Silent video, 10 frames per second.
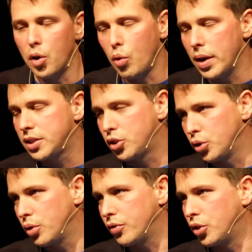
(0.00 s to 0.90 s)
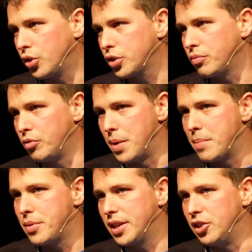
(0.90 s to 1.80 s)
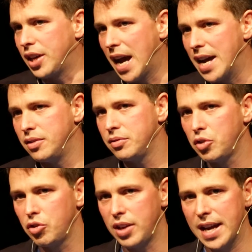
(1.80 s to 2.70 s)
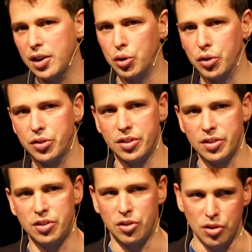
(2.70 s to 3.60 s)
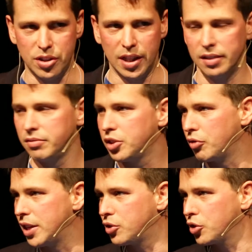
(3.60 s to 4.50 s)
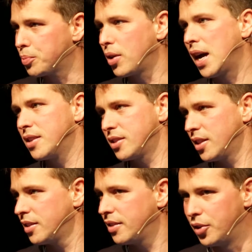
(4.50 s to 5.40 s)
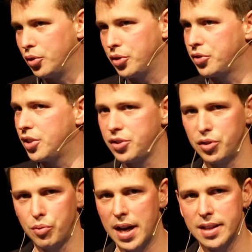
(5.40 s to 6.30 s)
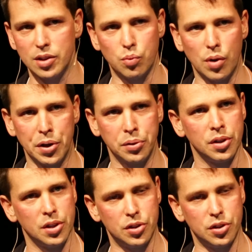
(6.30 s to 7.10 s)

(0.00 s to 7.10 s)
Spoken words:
Always do, of course, remember that you can create courses using the resource browser and all the traditional ways as well.